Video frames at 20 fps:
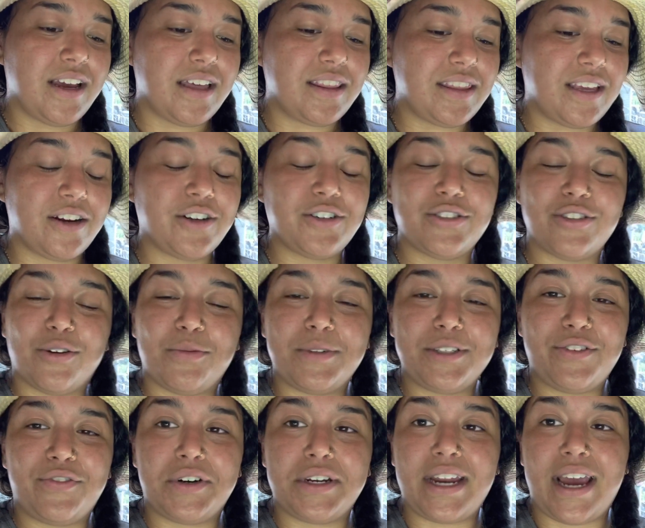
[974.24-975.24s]
They're so
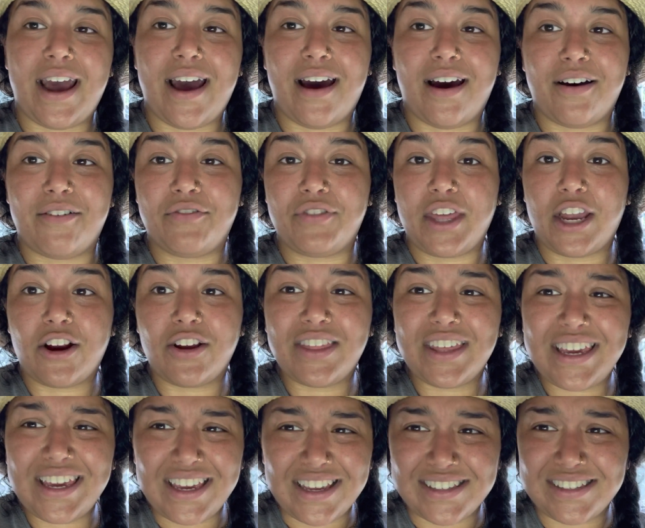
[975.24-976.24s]
much fun to have. They're
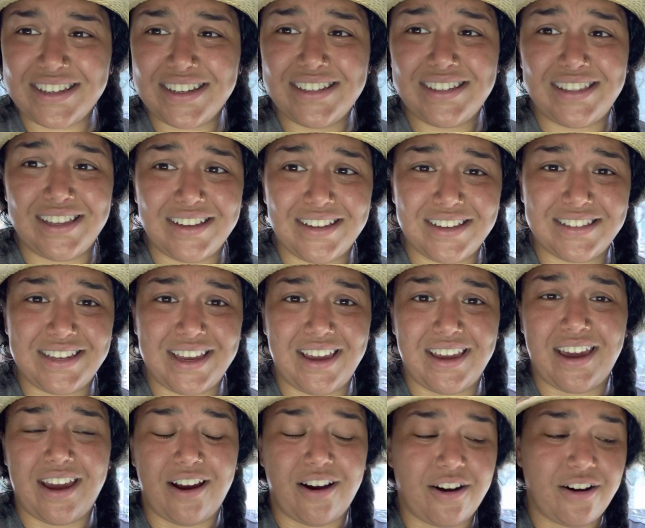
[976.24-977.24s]
the easiest thing to take
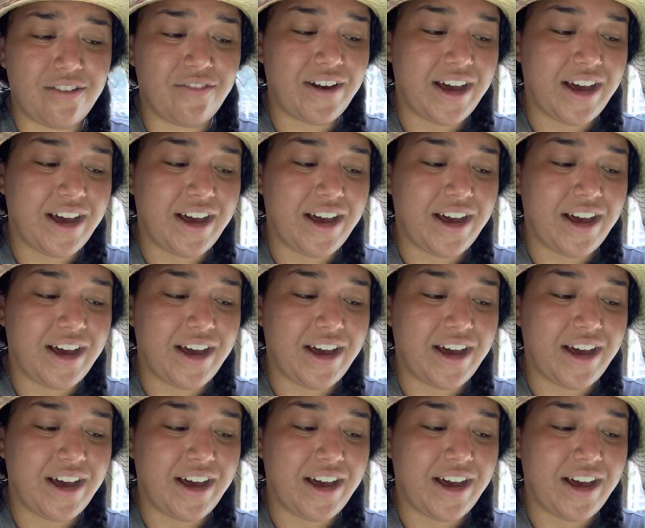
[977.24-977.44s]
care of.